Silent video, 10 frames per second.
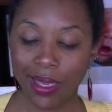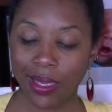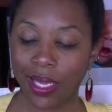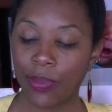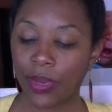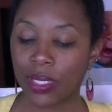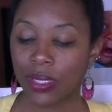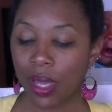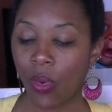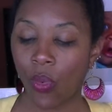keep
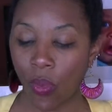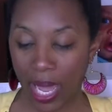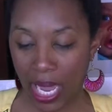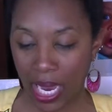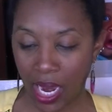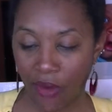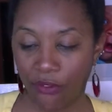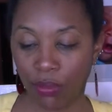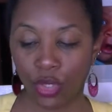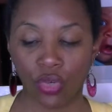us away
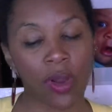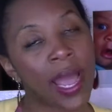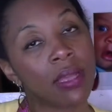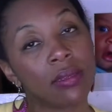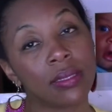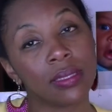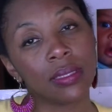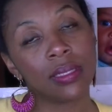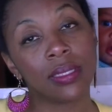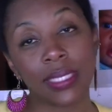from
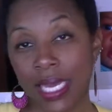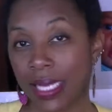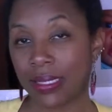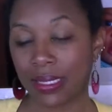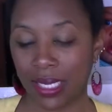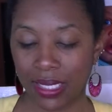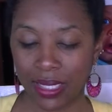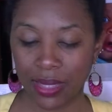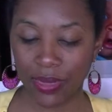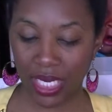trials, tests, and
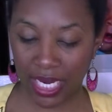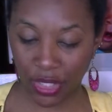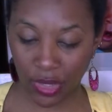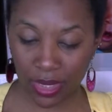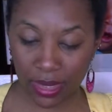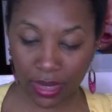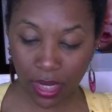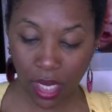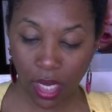temptations,